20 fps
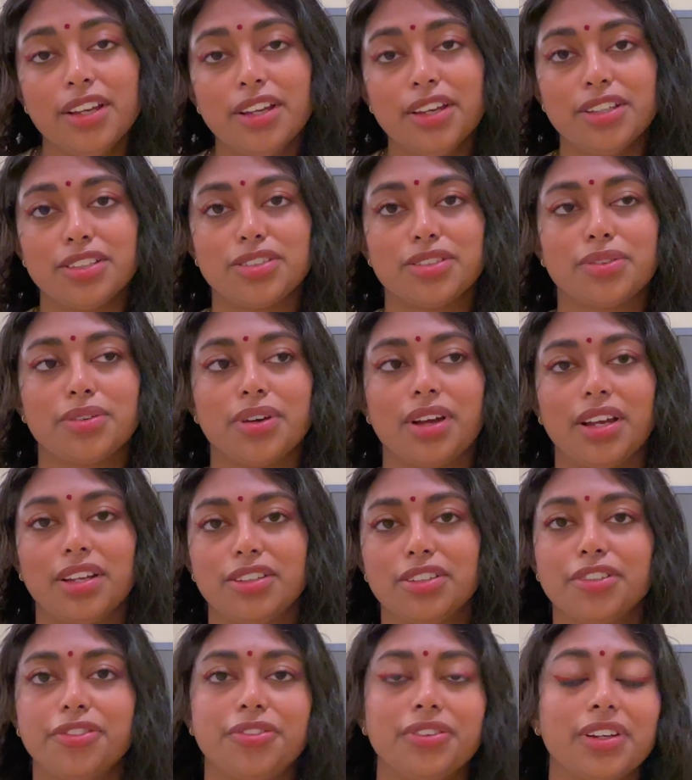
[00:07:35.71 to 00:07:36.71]
So I
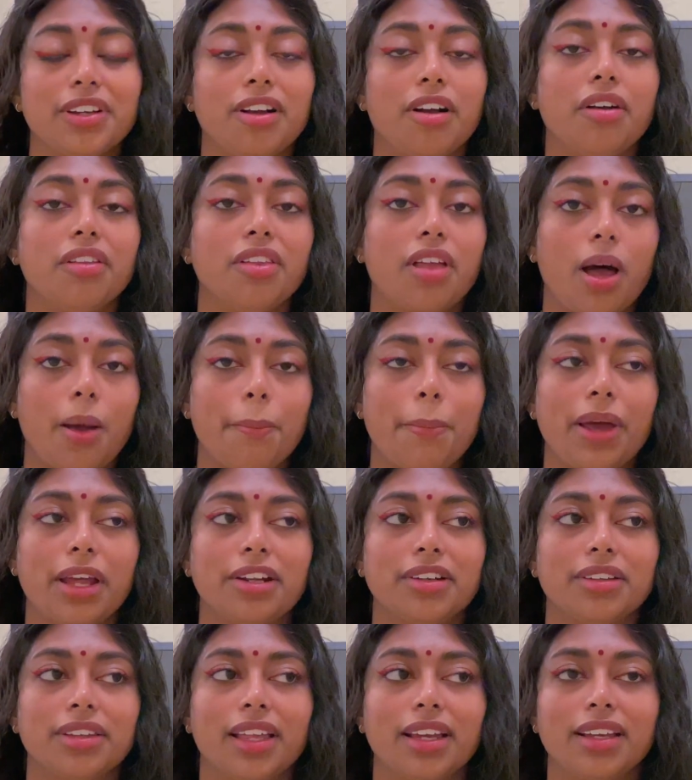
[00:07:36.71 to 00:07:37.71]
do feel a lot
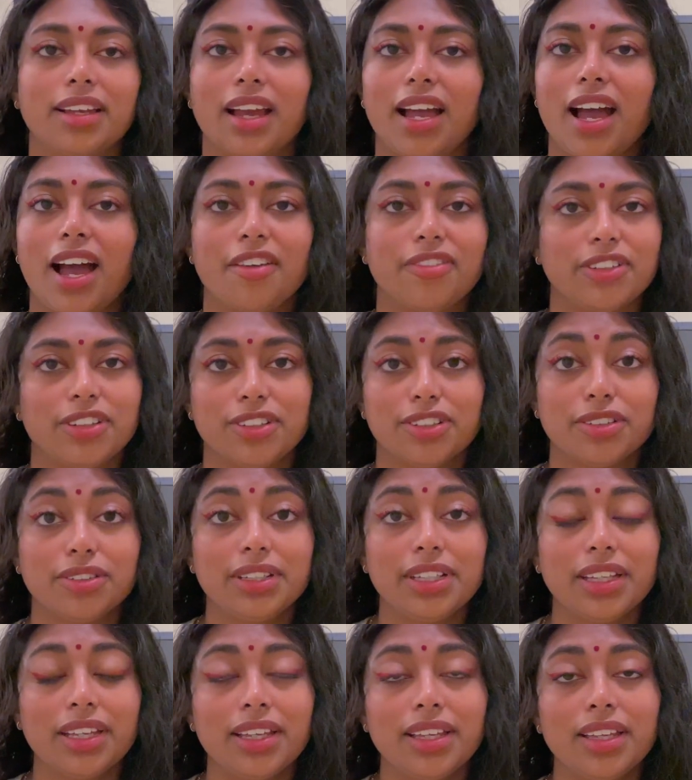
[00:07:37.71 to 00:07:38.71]
better like after
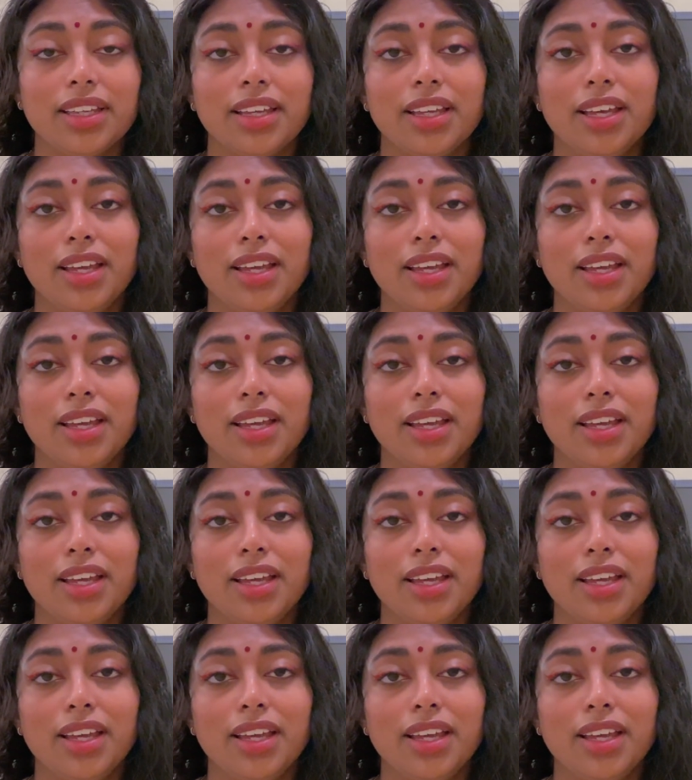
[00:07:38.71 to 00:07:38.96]
doing it.